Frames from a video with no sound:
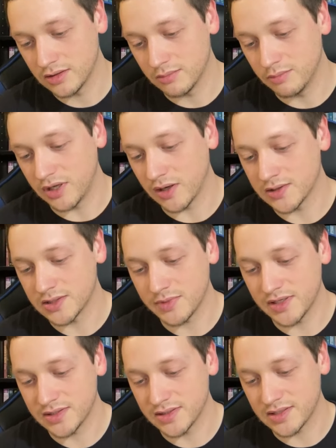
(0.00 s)
Beyond
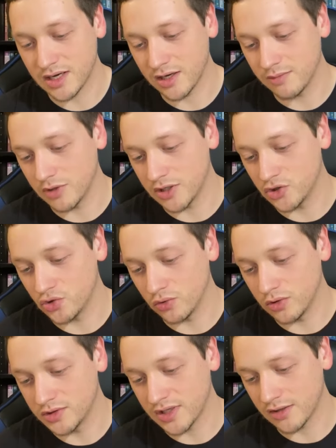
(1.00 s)
Space and Time by
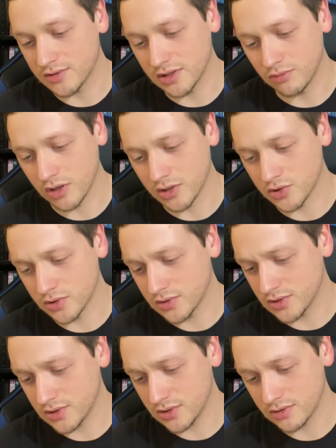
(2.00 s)
Joel Townsley
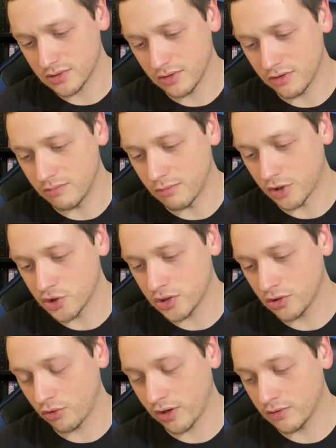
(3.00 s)
Rogers. The Martian
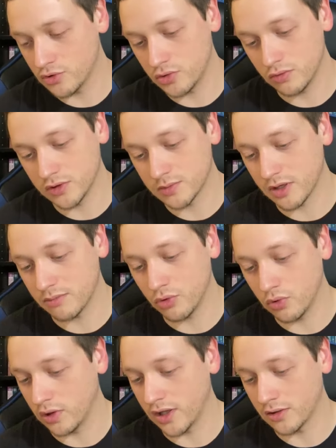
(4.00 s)
Crown Jewels by
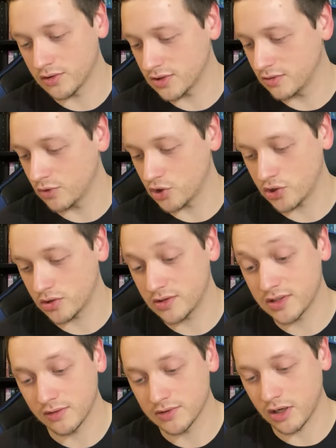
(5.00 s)
Paul Anderson, which
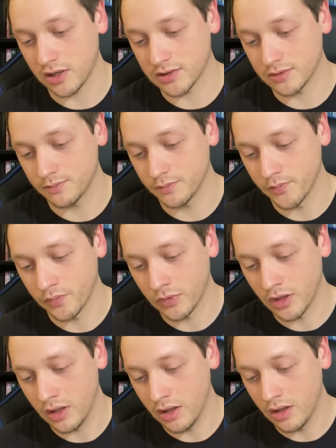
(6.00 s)
sounds awesome.
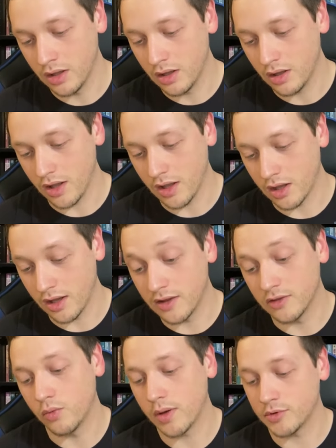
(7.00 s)
And
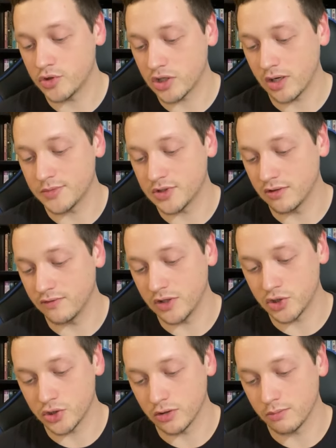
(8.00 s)
The Weapon Shops of
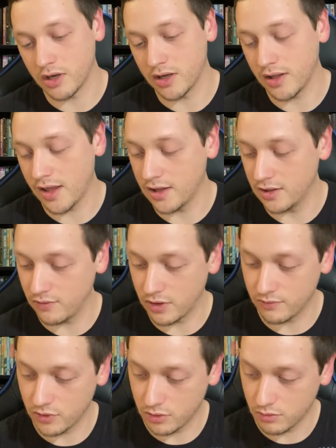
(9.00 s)
Isher by A.E. Van
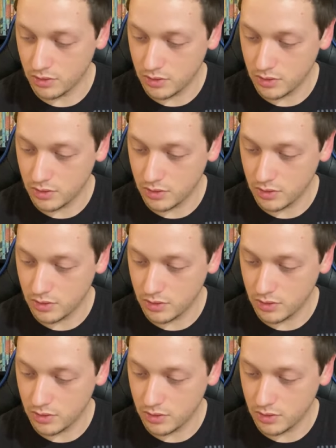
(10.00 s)
Vogt.